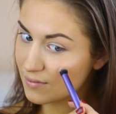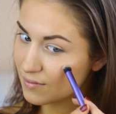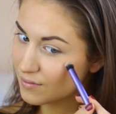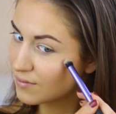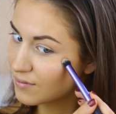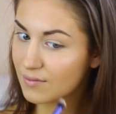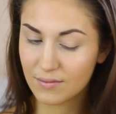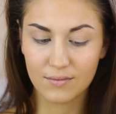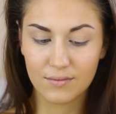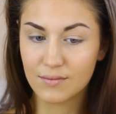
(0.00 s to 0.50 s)

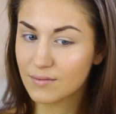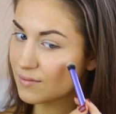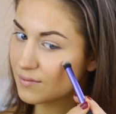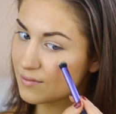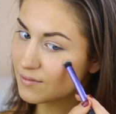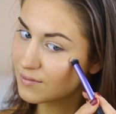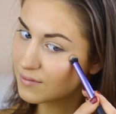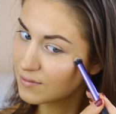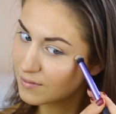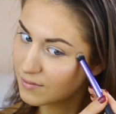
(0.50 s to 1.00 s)

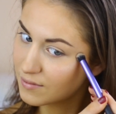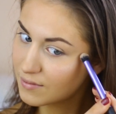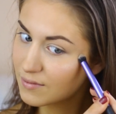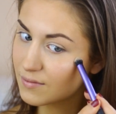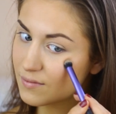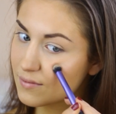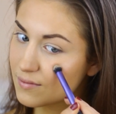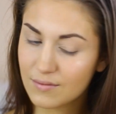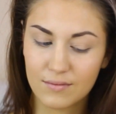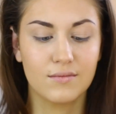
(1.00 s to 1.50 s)

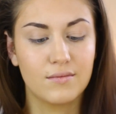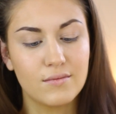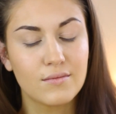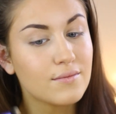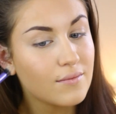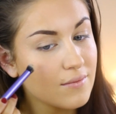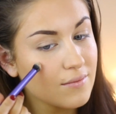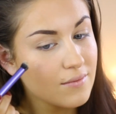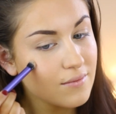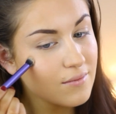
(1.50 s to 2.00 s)

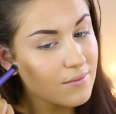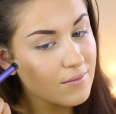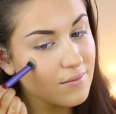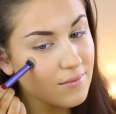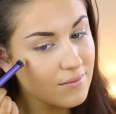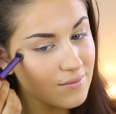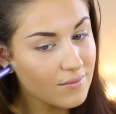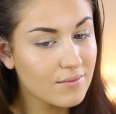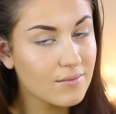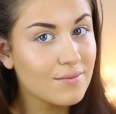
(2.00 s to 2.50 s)

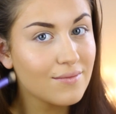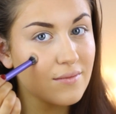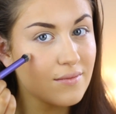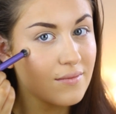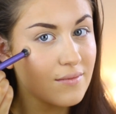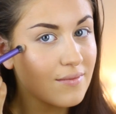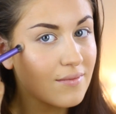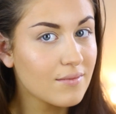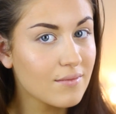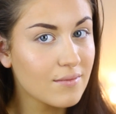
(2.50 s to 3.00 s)

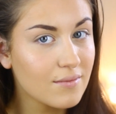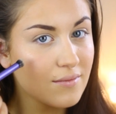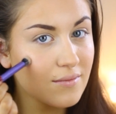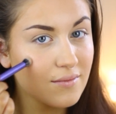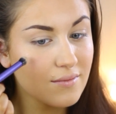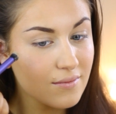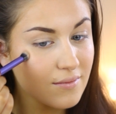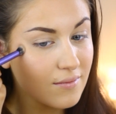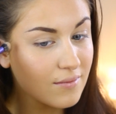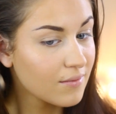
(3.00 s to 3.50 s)

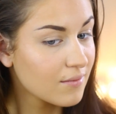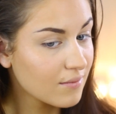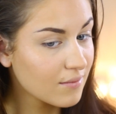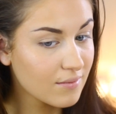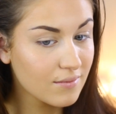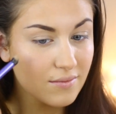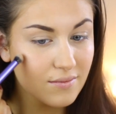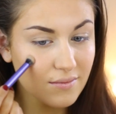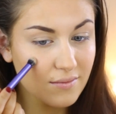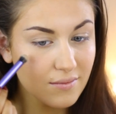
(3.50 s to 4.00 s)

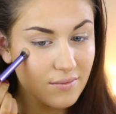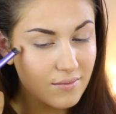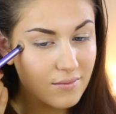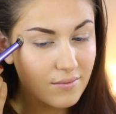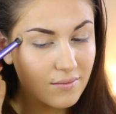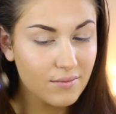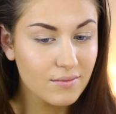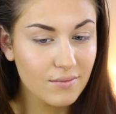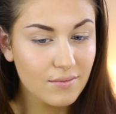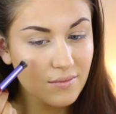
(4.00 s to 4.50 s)

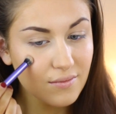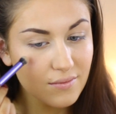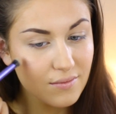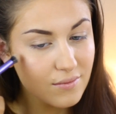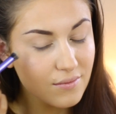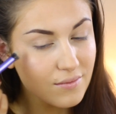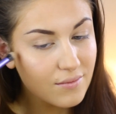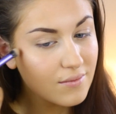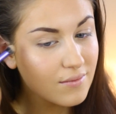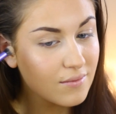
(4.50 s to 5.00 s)

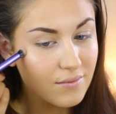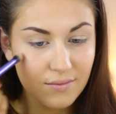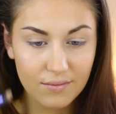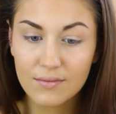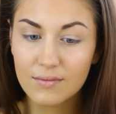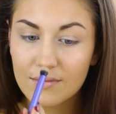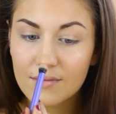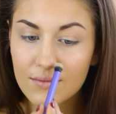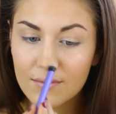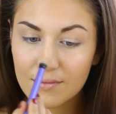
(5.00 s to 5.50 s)

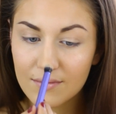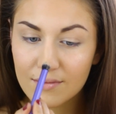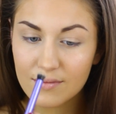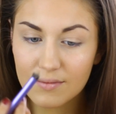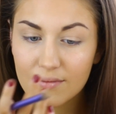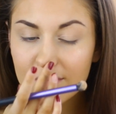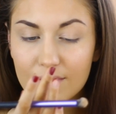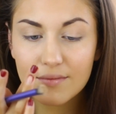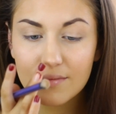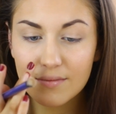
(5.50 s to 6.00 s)

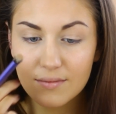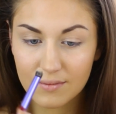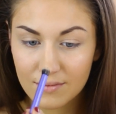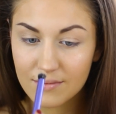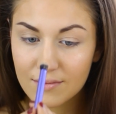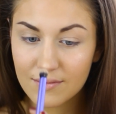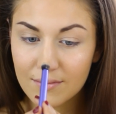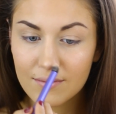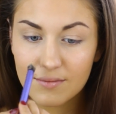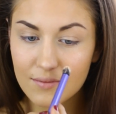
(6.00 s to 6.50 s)

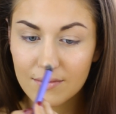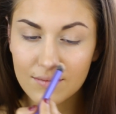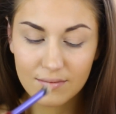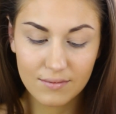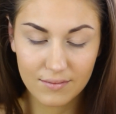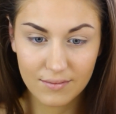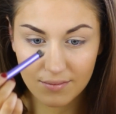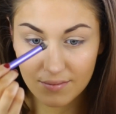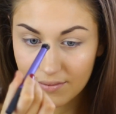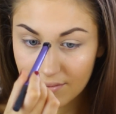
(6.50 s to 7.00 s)

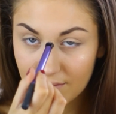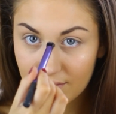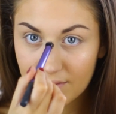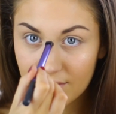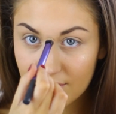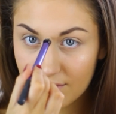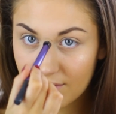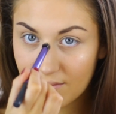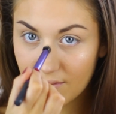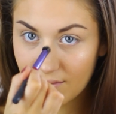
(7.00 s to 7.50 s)

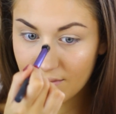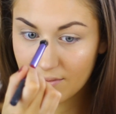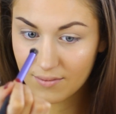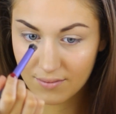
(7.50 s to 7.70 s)
[no speech]